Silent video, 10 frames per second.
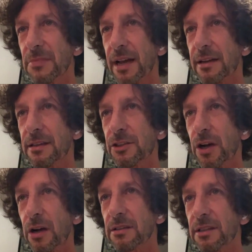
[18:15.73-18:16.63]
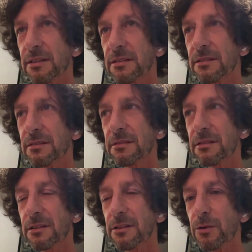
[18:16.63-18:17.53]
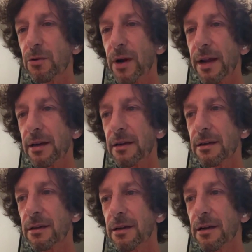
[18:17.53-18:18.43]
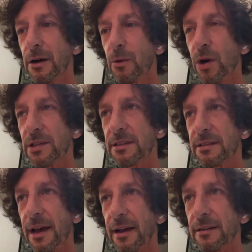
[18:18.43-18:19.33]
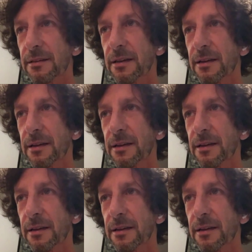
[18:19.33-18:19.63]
like the shock that Ukraine was attacked